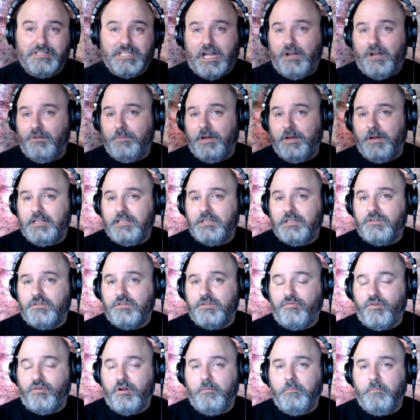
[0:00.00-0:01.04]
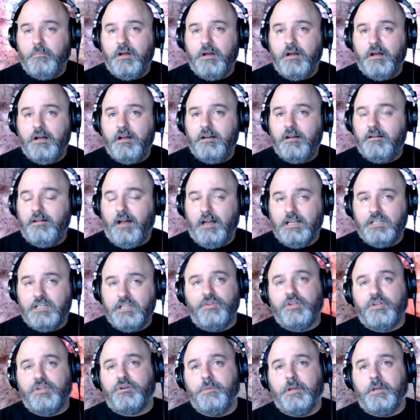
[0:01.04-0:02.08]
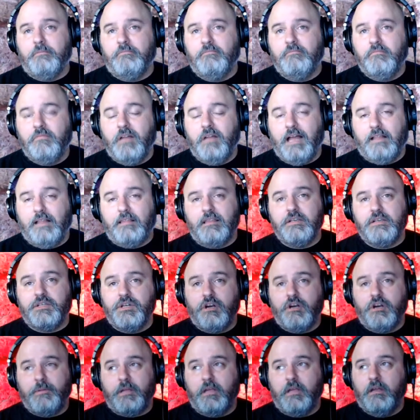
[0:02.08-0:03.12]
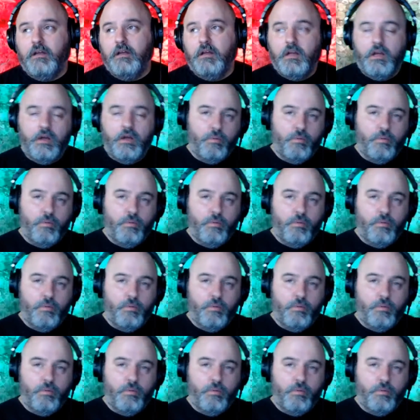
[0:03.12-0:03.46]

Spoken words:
sound bites from ice fishermen at this derby.